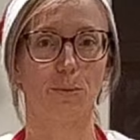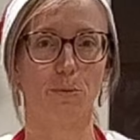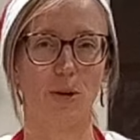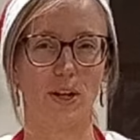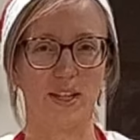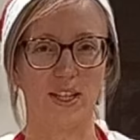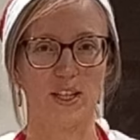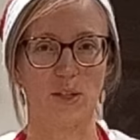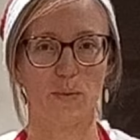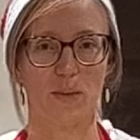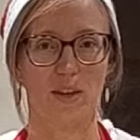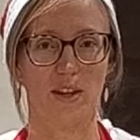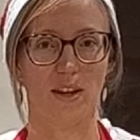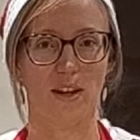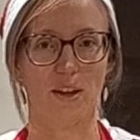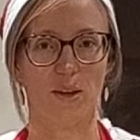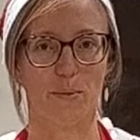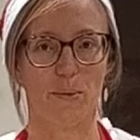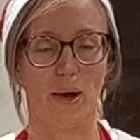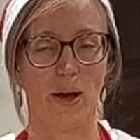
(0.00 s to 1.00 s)
presence with
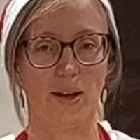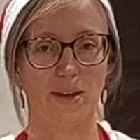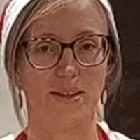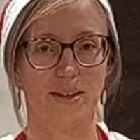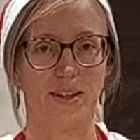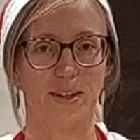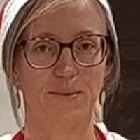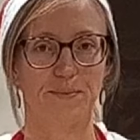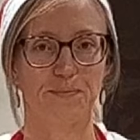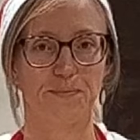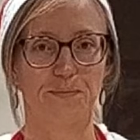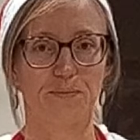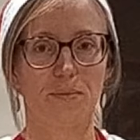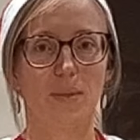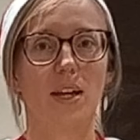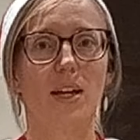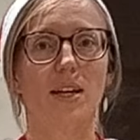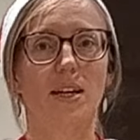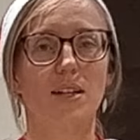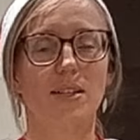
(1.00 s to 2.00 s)
another person.
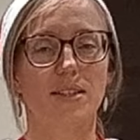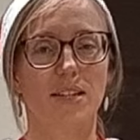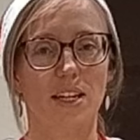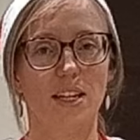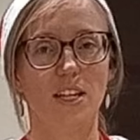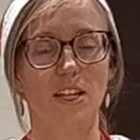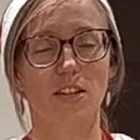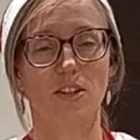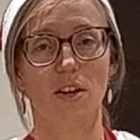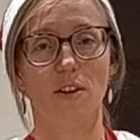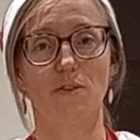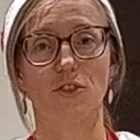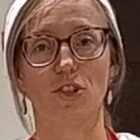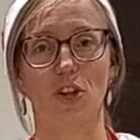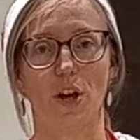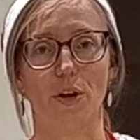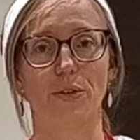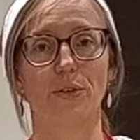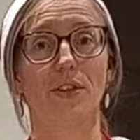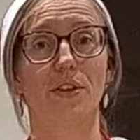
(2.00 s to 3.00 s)
Studies have
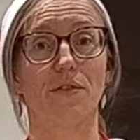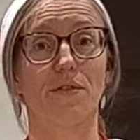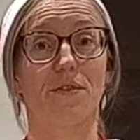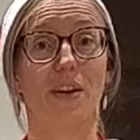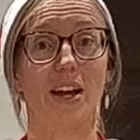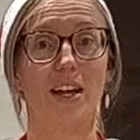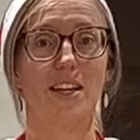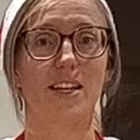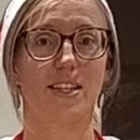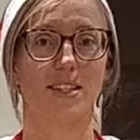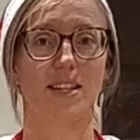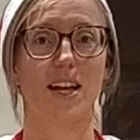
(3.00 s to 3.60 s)
shown that vagus